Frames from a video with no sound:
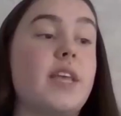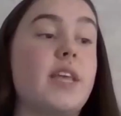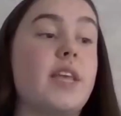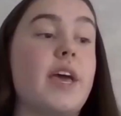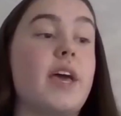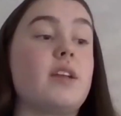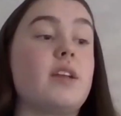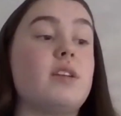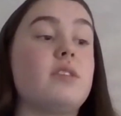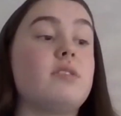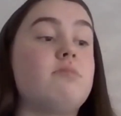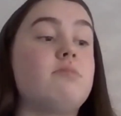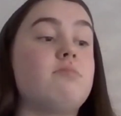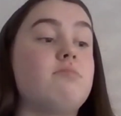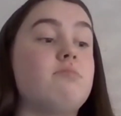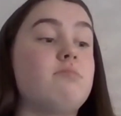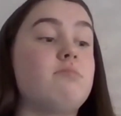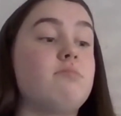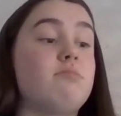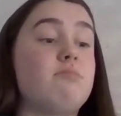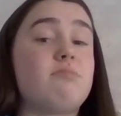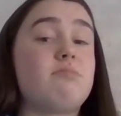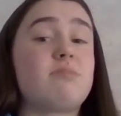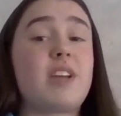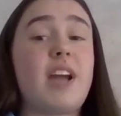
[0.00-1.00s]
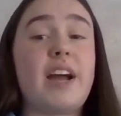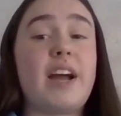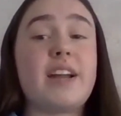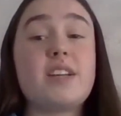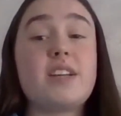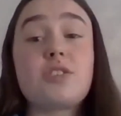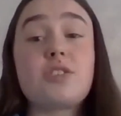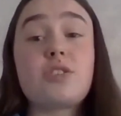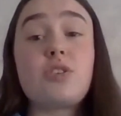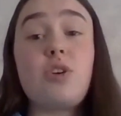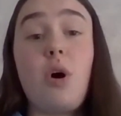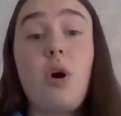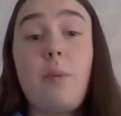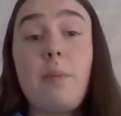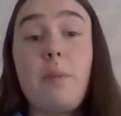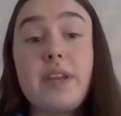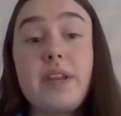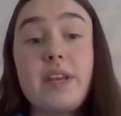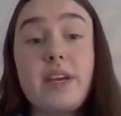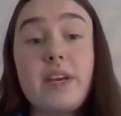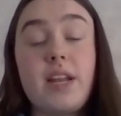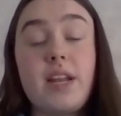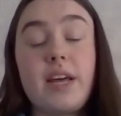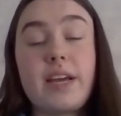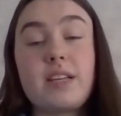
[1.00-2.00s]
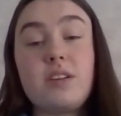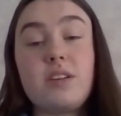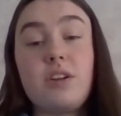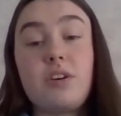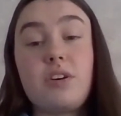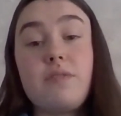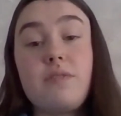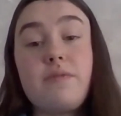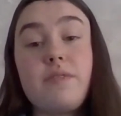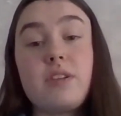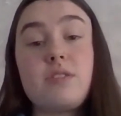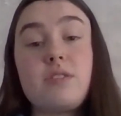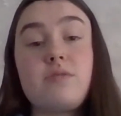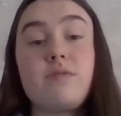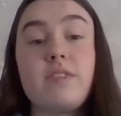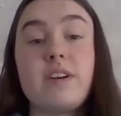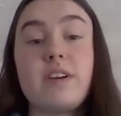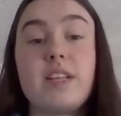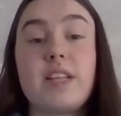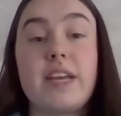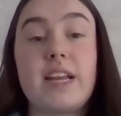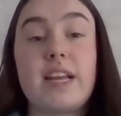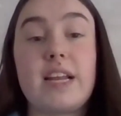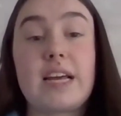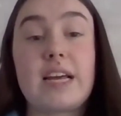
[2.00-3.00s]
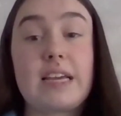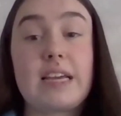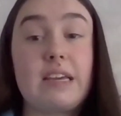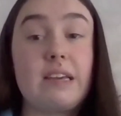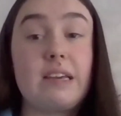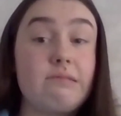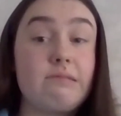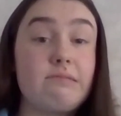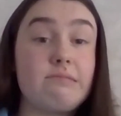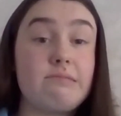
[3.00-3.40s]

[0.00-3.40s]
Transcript: then kind of just copied it. Like none of it's really like